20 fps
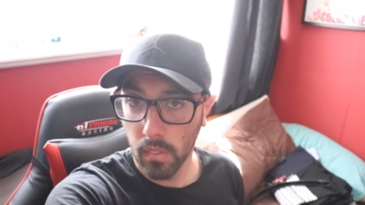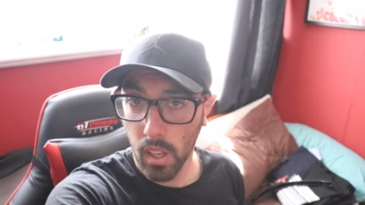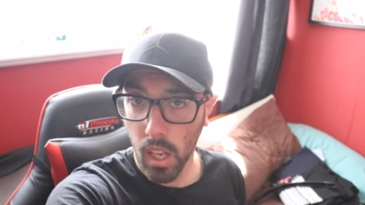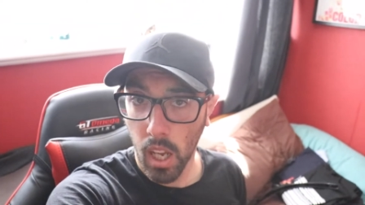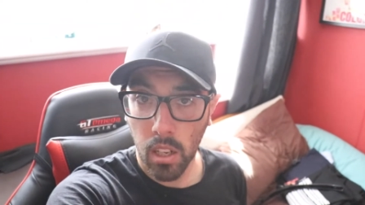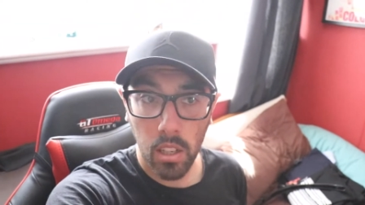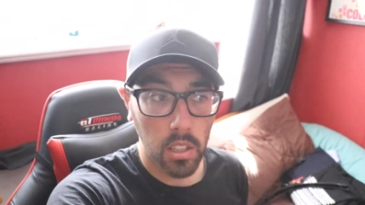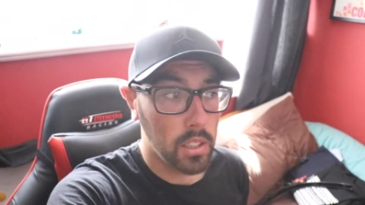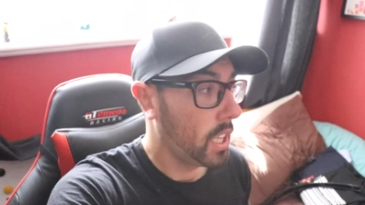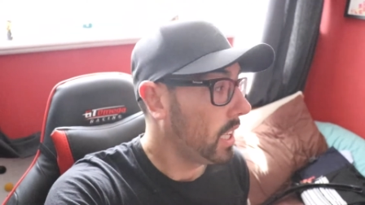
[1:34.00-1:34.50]

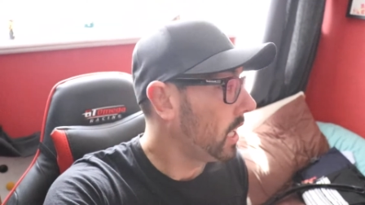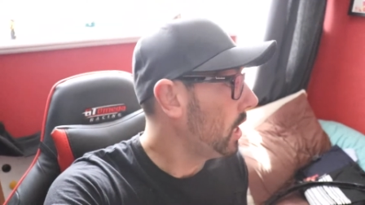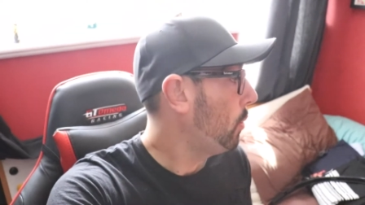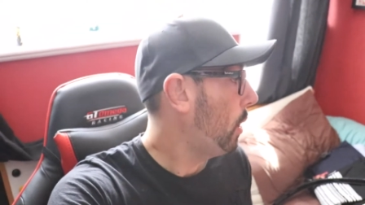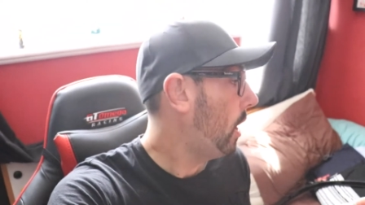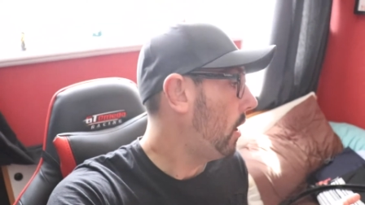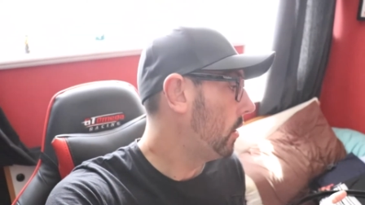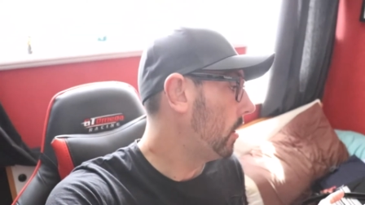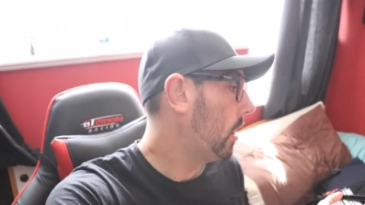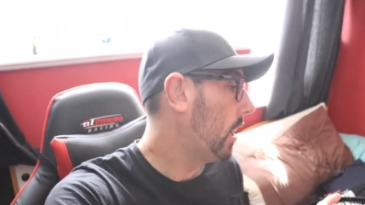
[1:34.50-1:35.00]
going to take you
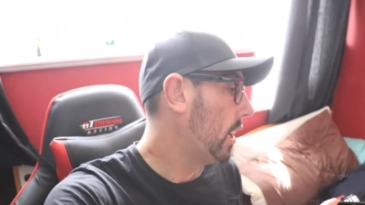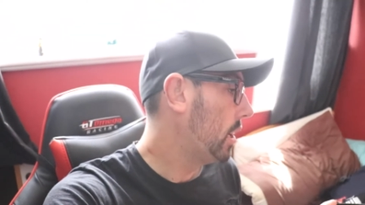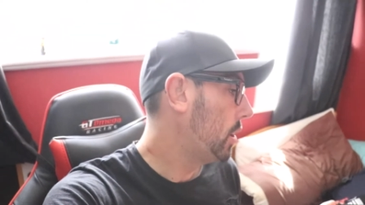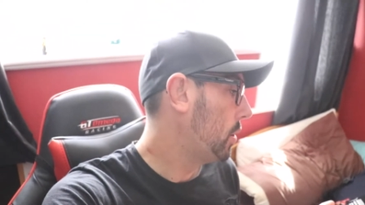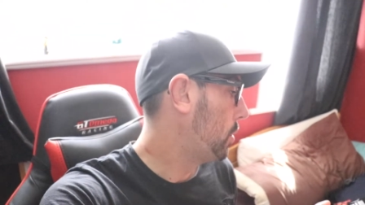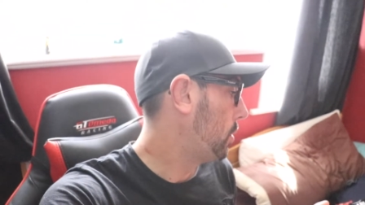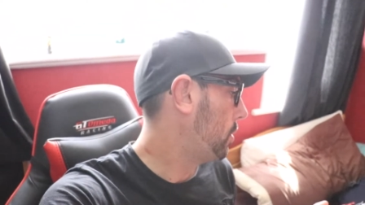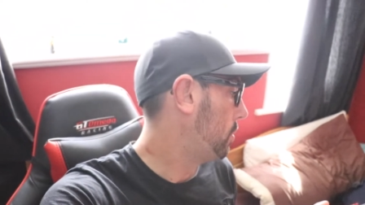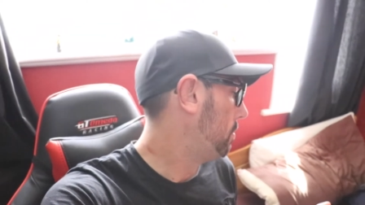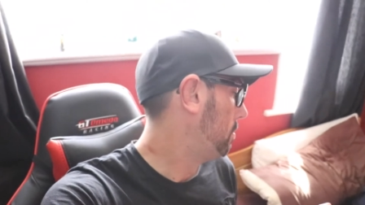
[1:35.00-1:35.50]
out on a
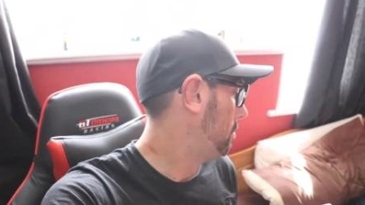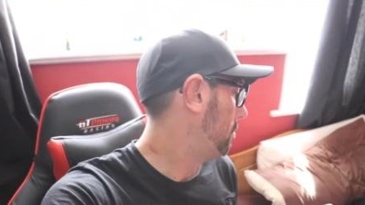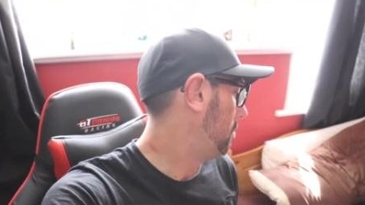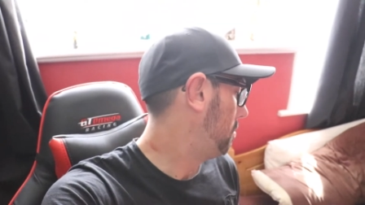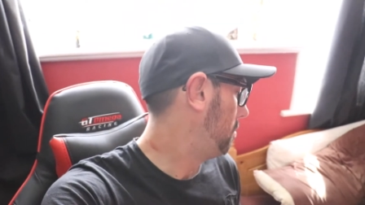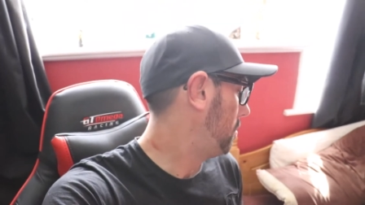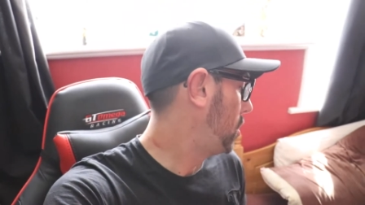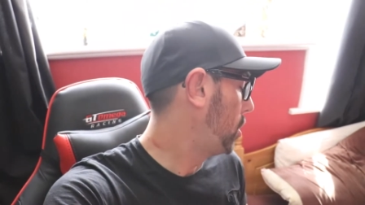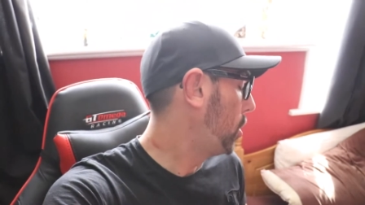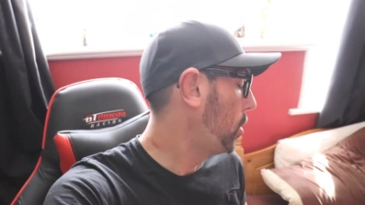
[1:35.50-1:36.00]
little
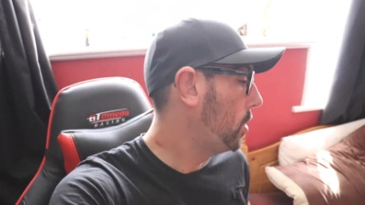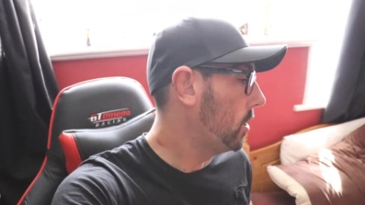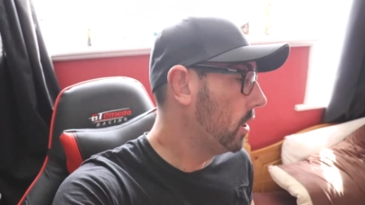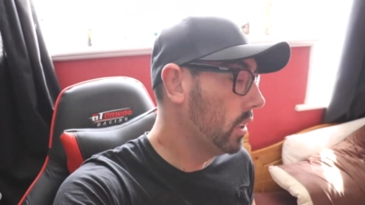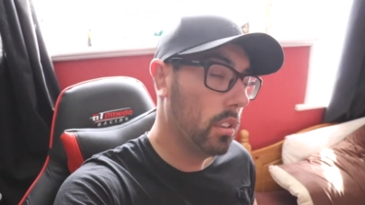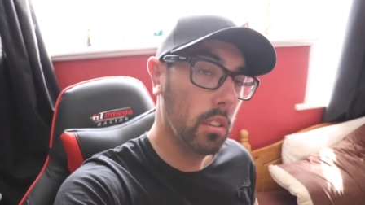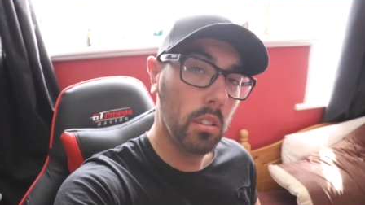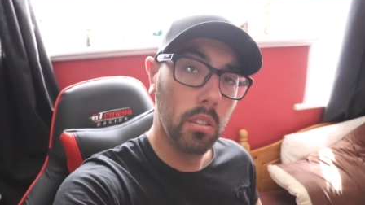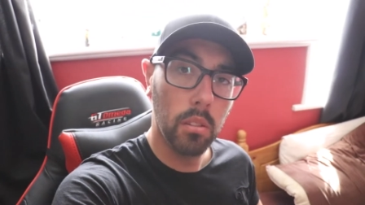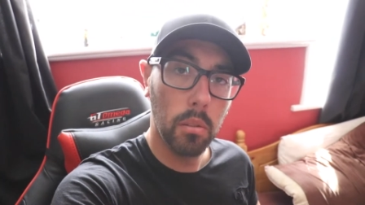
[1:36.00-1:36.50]

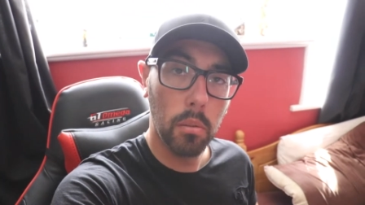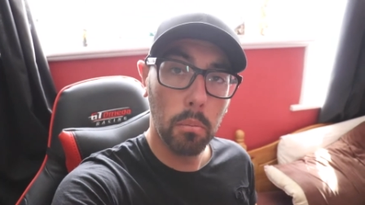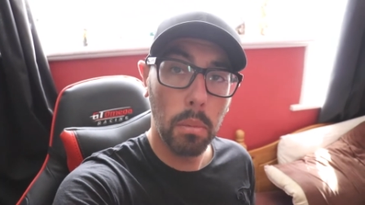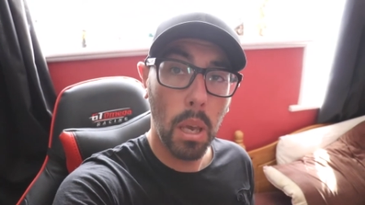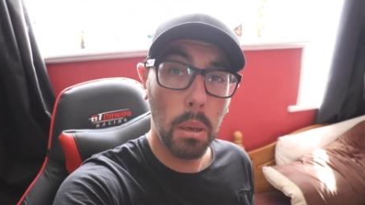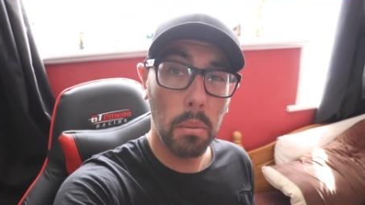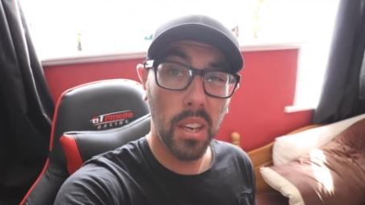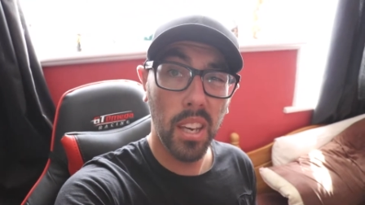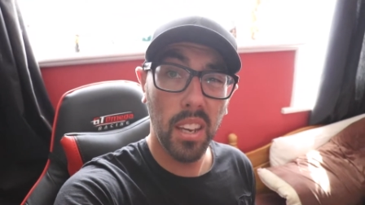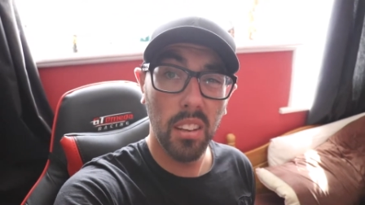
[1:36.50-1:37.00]
tour,
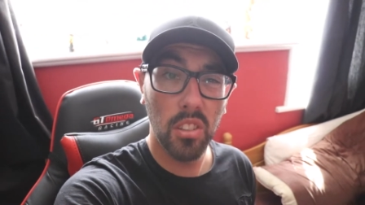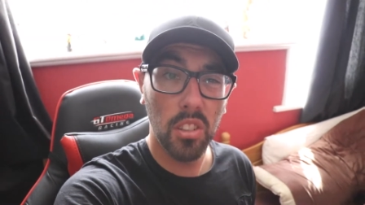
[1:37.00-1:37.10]
maybe.